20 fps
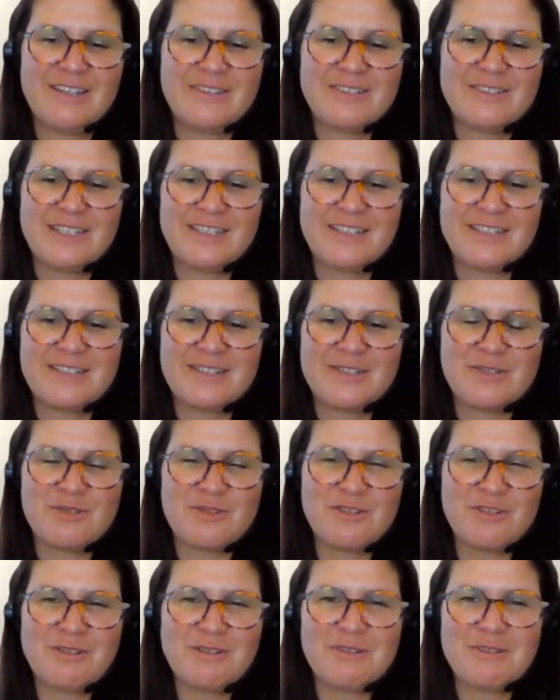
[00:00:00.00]
that is
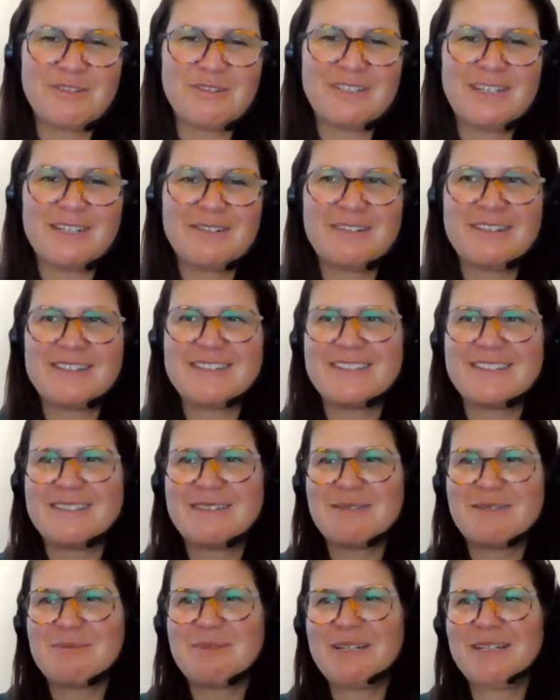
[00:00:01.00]
stronger now is
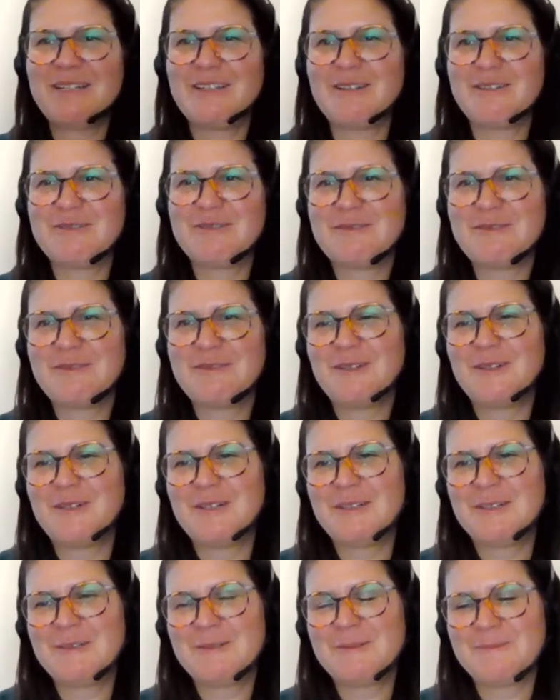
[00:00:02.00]
this will of
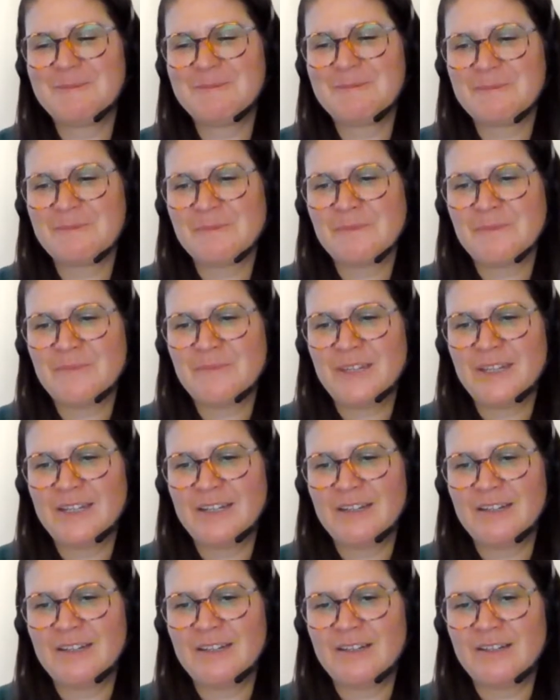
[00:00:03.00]
um,
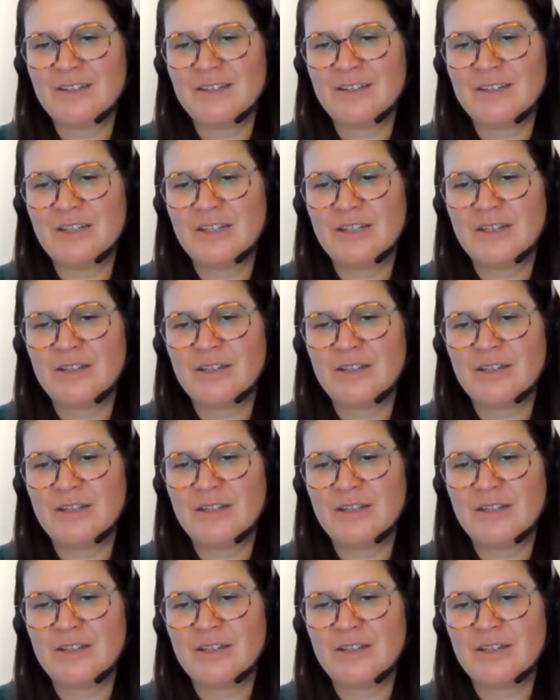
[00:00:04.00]
uh,